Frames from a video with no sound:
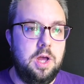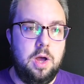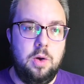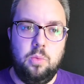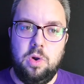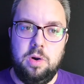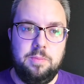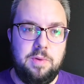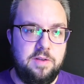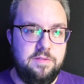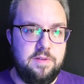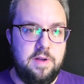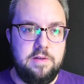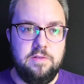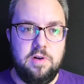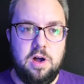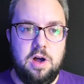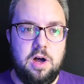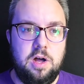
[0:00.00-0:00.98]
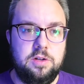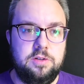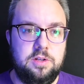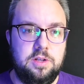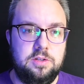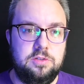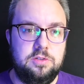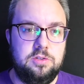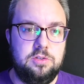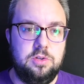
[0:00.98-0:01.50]
one of my favourite
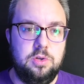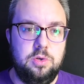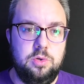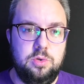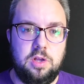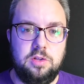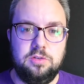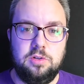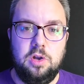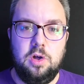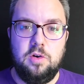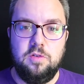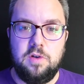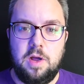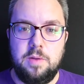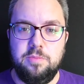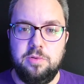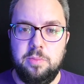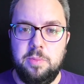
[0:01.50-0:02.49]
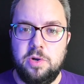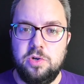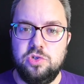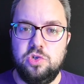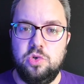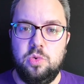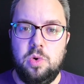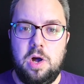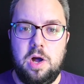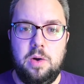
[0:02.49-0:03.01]
artists who does a lot of like
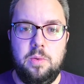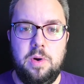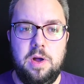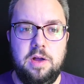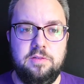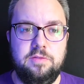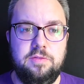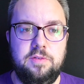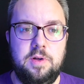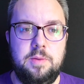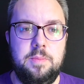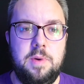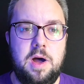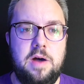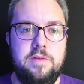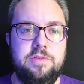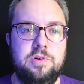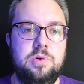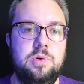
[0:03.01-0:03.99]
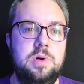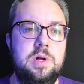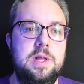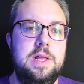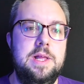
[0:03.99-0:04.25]
promotional artwork for Marvel.